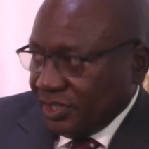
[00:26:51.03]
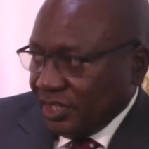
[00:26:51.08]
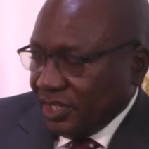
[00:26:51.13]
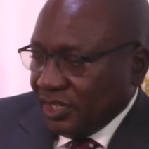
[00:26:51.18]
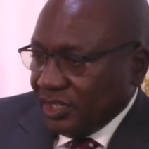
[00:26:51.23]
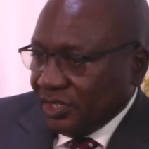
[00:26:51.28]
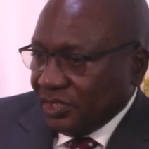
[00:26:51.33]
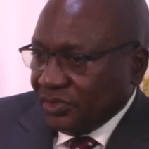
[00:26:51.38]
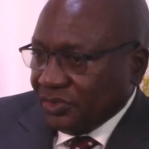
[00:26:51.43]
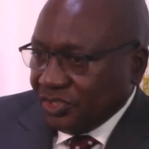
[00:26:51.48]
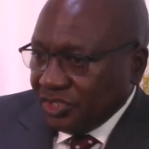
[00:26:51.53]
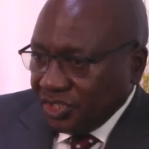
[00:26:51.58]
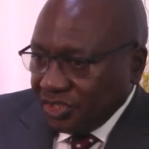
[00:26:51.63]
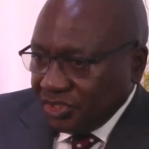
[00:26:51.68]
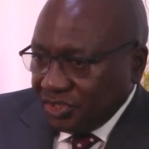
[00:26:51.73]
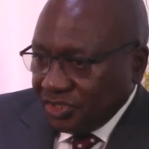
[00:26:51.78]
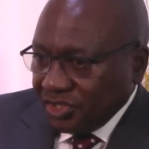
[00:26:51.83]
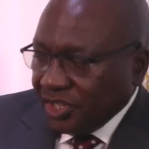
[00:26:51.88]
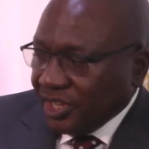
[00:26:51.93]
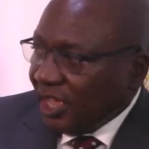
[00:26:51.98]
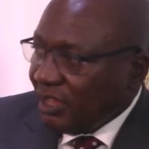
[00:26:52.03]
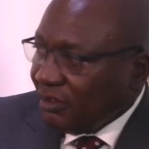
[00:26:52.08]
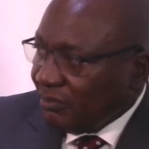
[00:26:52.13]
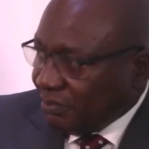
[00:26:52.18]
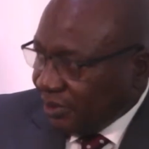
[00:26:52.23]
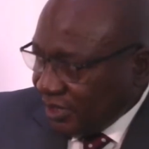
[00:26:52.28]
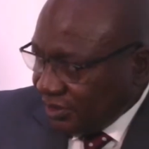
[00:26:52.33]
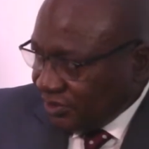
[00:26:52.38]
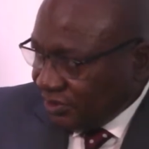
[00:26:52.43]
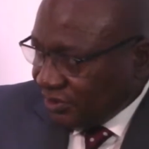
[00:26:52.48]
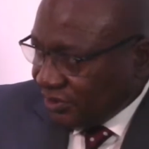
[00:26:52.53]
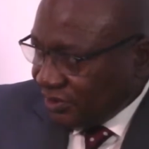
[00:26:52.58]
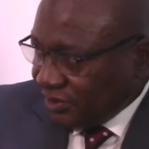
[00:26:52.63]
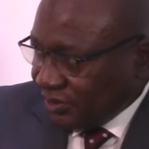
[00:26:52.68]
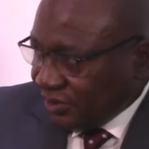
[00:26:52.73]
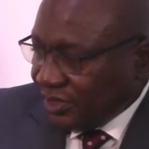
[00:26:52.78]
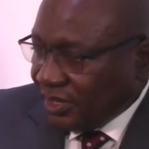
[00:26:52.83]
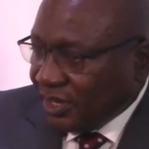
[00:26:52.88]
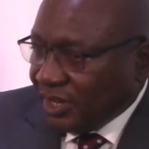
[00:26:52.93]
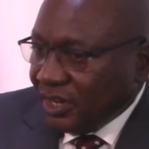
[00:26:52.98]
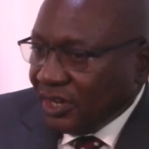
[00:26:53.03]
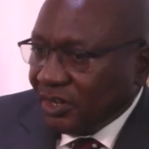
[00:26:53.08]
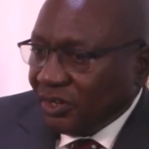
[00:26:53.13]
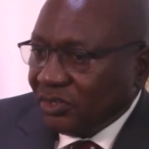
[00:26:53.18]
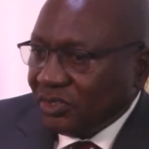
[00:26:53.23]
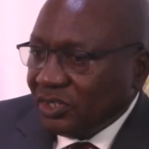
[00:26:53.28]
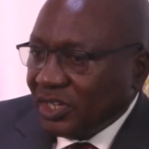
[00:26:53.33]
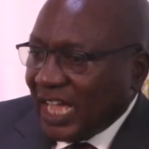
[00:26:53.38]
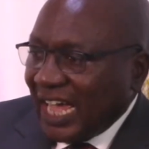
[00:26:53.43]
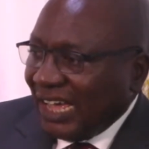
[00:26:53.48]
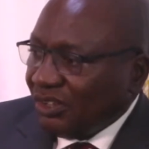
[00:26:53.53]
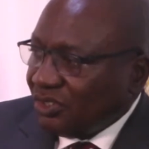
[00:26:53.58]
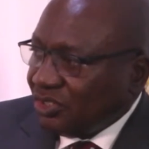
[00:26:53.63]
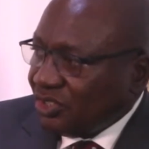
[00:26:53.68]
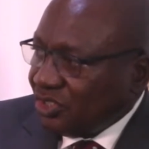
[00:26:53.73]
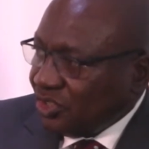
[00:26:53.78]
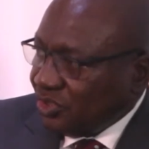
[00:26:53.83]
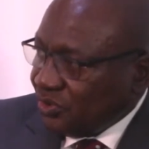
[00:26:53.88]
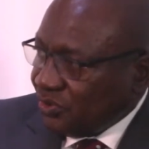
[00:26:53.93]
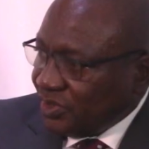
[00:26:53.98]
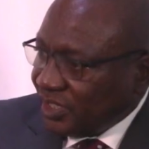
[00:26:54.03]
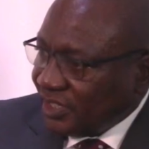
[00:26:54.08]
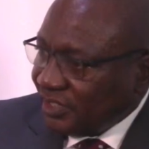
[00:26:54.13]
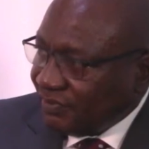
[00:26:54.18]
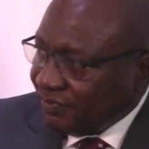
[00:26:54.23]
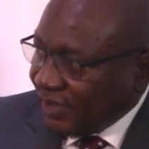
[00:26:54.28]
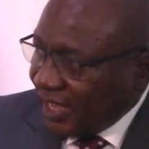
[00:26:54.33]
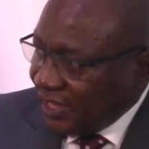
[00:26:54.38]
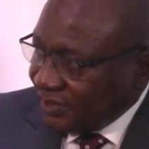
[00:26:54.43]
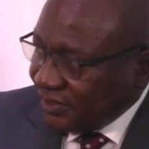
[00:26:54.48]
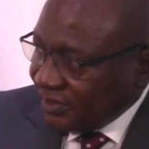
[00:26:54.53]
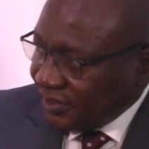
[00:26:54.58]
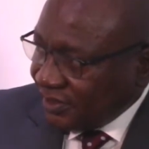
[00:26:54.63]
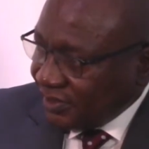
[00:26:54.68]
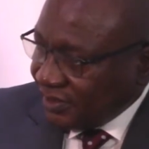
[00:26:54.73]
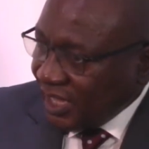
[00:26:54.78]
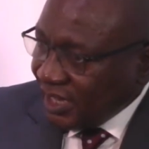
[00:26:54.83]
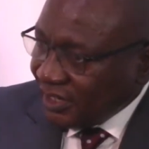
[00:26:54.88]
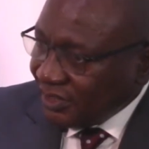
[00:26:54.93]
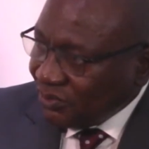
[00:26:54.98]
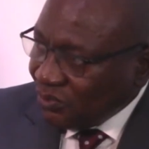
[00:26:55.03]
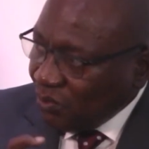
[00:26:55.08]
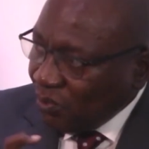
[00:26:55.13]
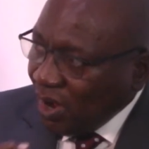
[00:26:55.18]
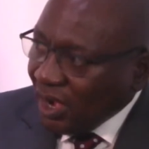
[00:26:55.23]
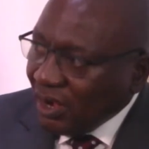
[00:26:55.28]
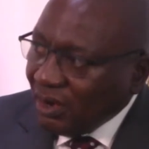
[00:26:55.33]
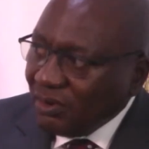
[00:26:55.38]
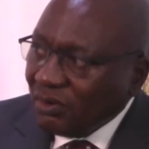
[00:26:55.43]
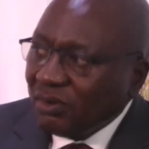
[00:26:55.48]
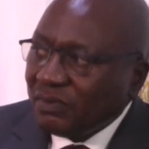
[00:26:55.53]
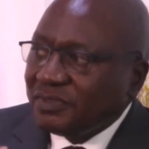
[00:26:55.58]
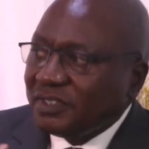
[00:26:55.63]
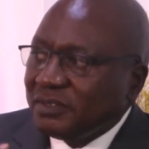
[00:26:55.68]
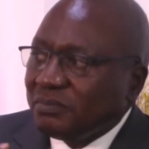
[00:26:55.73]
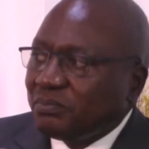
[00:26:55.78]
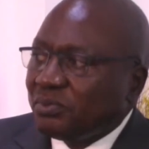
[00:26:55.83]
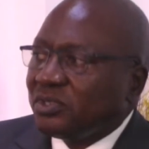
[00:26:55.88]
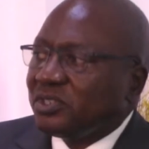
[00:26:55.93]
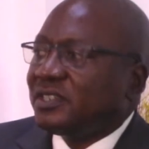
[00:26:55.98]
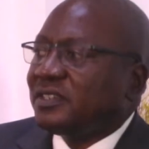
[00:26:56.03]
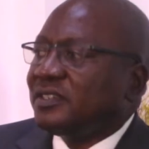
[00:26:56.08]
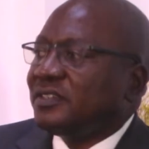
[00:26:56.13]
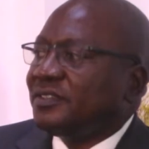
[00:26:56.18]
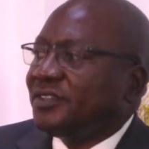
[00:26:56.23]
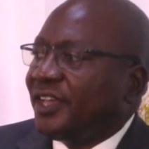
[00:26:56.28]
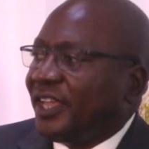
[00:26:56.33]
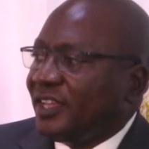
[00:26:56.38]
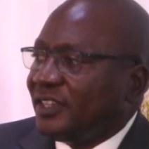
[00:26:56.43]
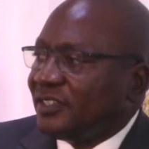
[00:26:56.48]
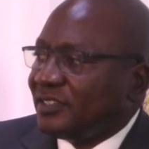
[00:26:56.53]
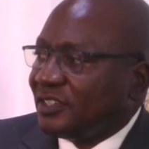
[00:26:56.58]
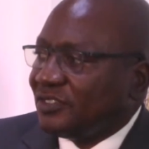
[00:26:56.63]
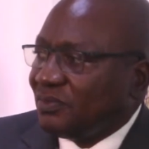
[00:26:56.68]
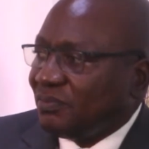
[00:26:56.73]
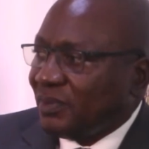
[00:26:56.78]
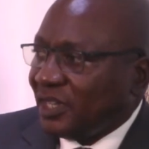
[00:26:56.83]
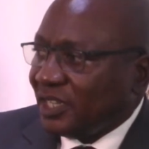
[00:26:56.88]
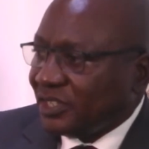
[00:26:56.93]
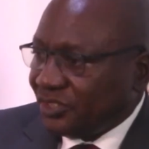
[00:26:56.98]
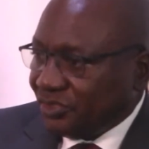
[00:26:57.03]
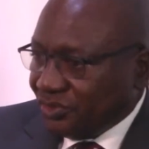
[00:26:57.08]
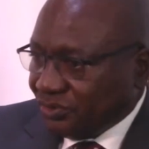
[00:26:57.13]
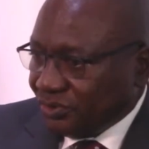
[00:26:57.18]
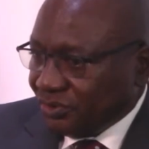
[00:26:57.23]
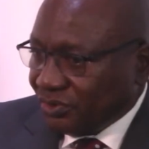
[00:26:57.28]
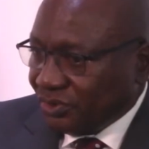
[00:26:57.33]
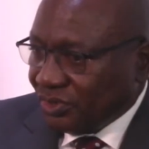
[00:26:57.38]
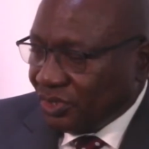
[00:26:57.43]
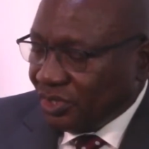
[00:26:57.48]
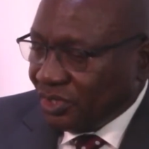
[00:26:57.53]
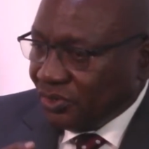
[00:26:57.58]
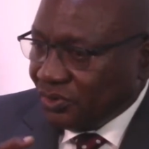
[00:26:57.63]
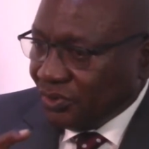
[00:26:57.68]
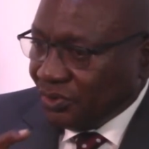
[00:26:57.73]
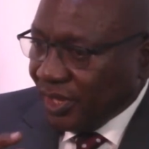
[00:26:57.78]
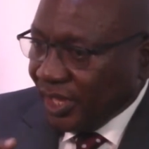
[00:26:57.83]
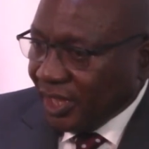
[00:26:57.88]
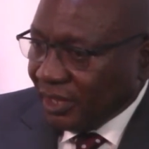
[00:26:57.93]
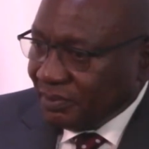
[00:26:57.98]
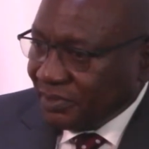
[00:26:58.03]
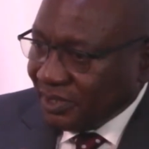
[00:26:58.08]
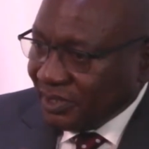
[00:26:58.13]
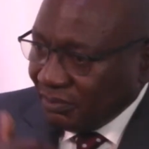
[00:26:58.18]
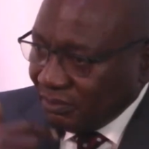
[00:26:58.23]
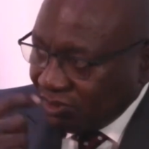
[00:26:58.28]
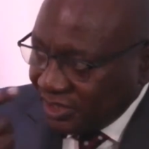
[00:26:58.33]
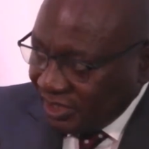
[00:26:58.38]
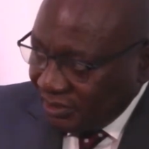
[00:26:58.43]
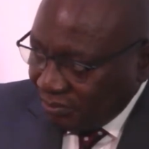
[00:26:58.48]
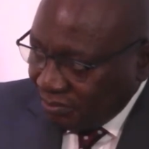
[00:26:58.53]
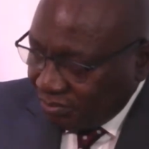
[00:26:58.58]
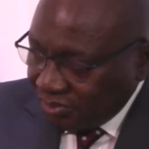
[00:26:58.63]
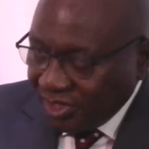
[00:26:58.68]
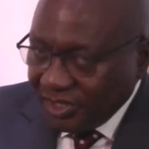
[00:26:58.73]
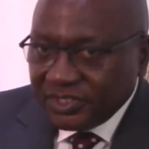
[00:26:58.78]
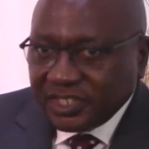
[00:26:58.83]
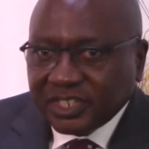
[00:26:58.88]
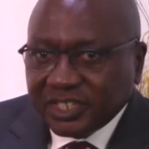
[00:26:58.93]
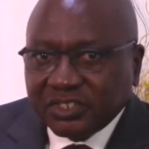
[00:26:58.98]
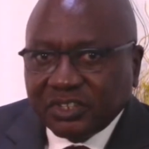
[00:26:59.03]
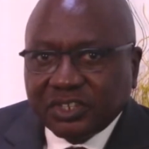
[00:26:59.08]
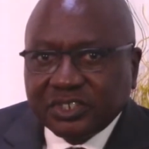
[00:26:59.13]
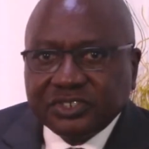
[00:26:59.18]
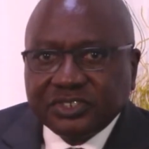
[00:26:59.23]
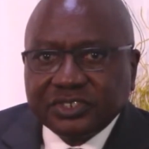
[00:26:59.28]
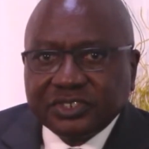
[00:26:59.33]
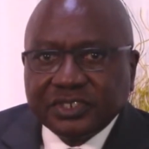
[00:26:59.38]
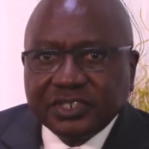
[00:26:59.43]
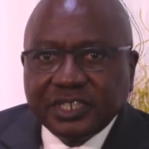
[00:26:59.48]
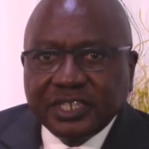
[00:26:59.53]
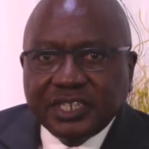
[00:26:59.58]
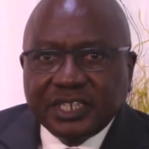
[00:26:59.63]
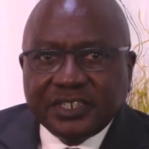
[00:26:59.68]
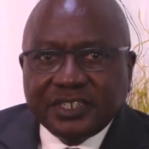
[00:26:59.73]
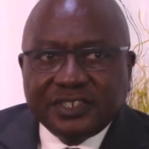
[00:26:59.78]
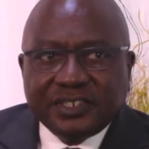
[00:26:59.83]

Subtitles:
to teach a young person on how to use the devices. That's one of the important things that you must do to help somebody embrace technology. It is